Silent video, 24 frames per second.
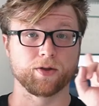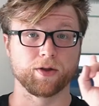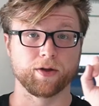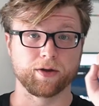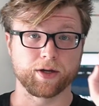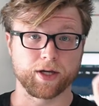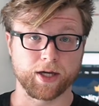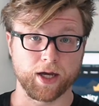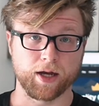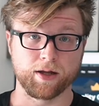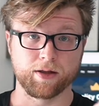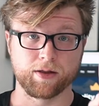then
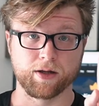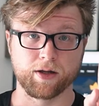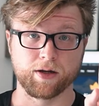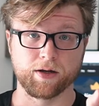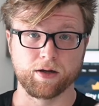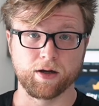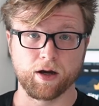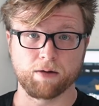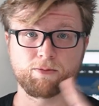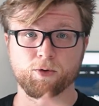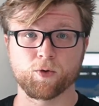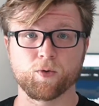again, the
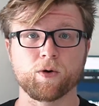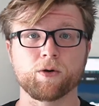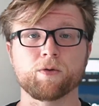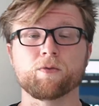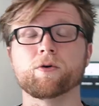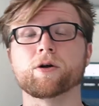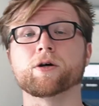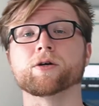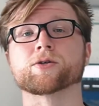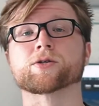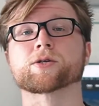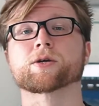number one
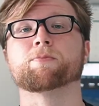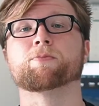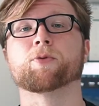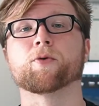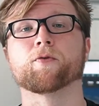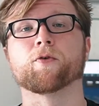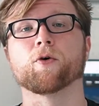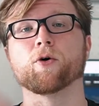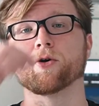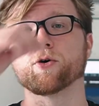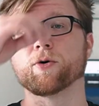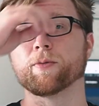risk
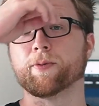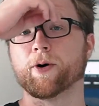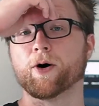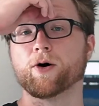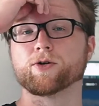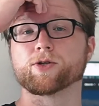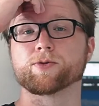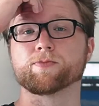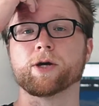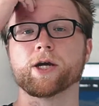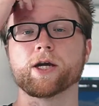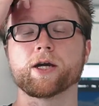Portfolio
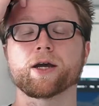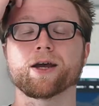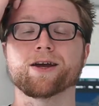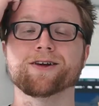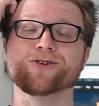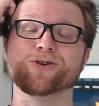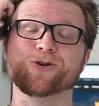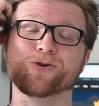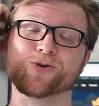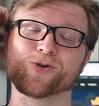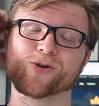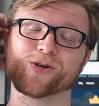Pauls make,
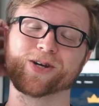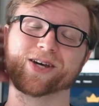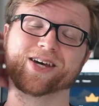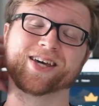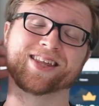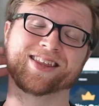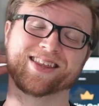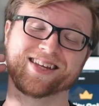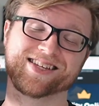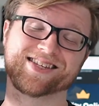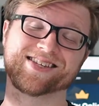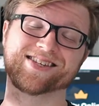and usually
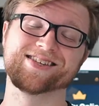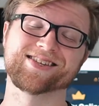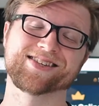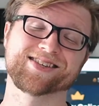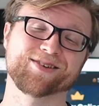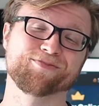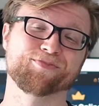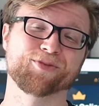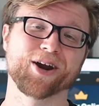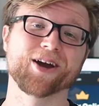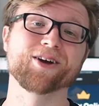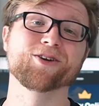this is
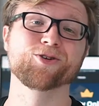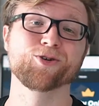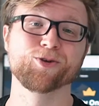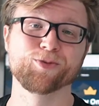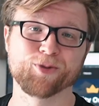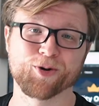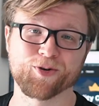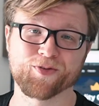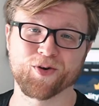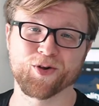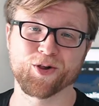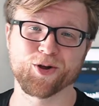the brand new
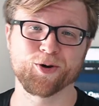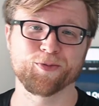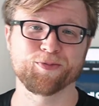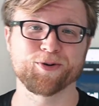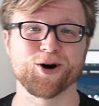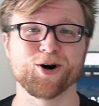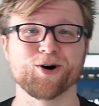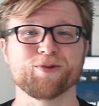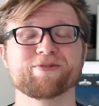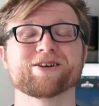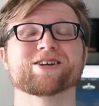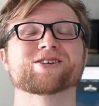Portfolio
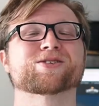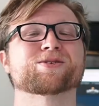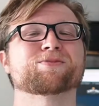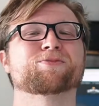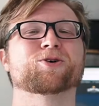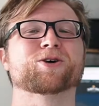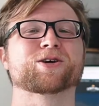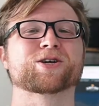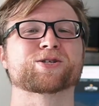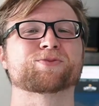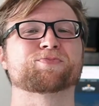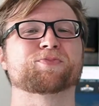Paul because the
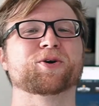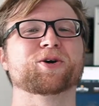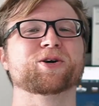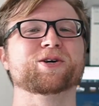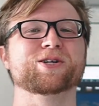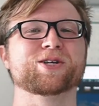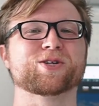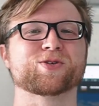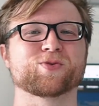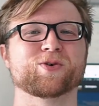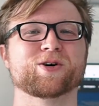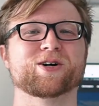more
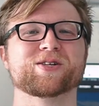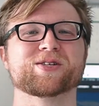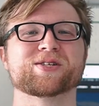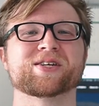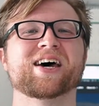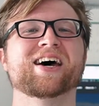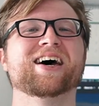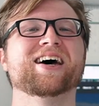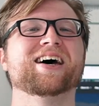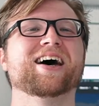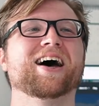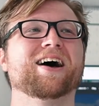experienced ones
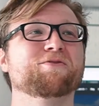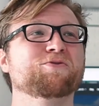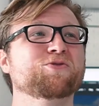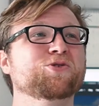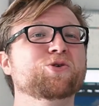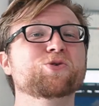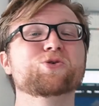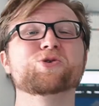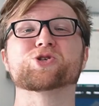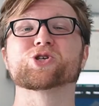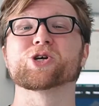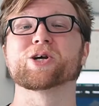have
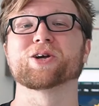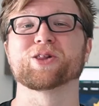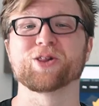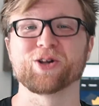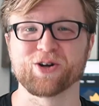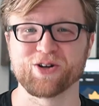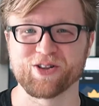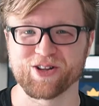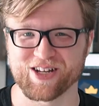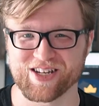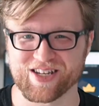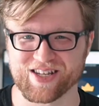usually
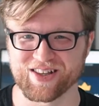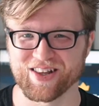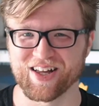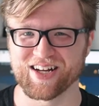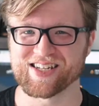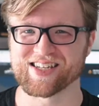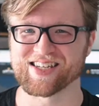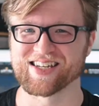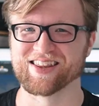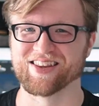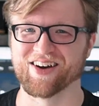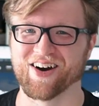learned this
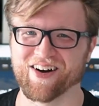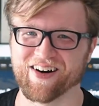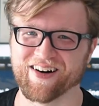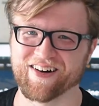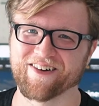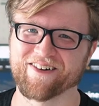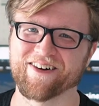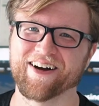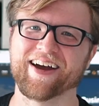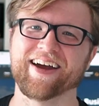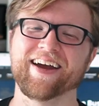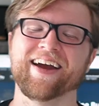lesson the
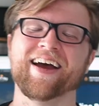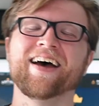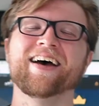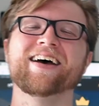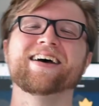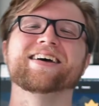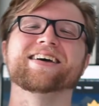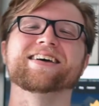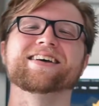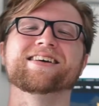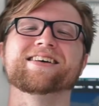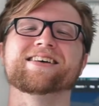hard way,
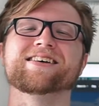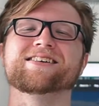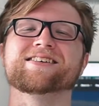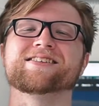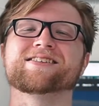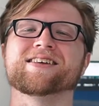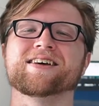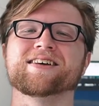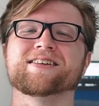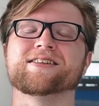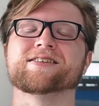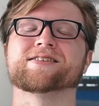
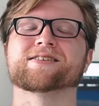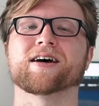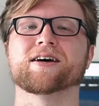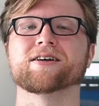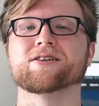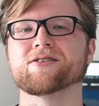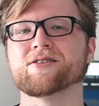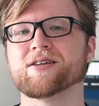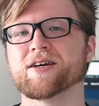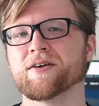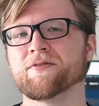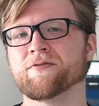is they decide
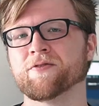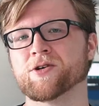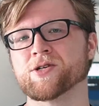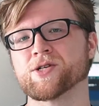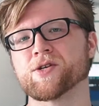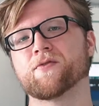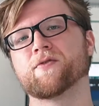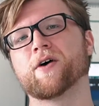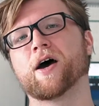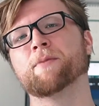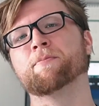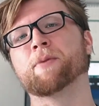to
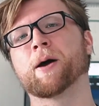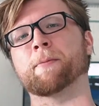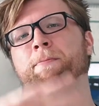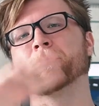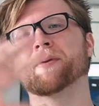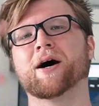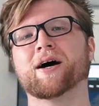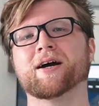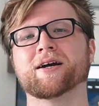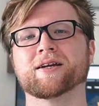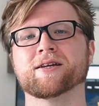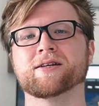diversify by
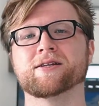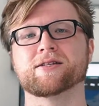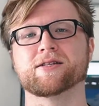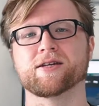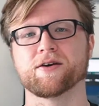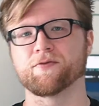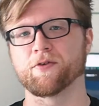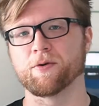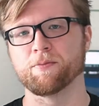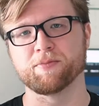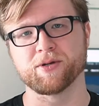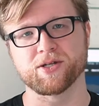buying
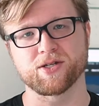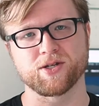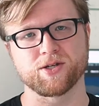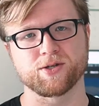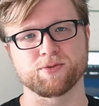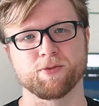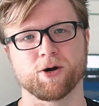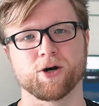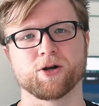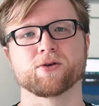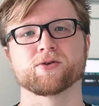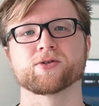different
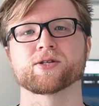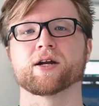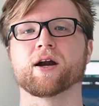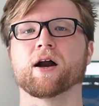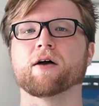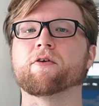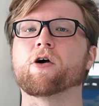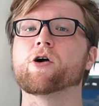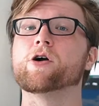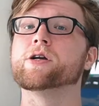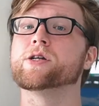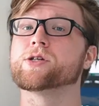business models. And
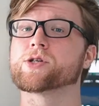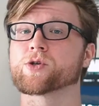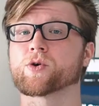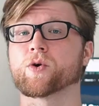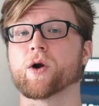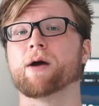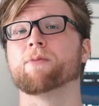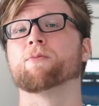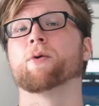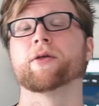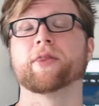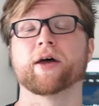I've already
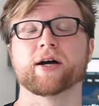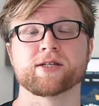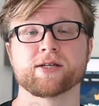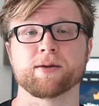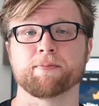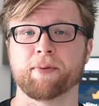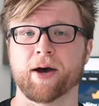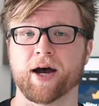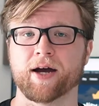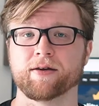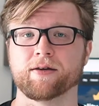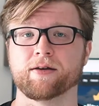described why that's a
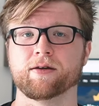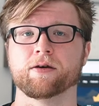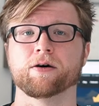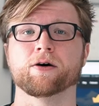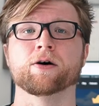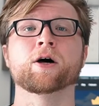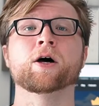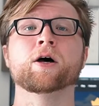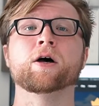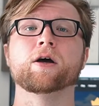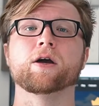bad deal.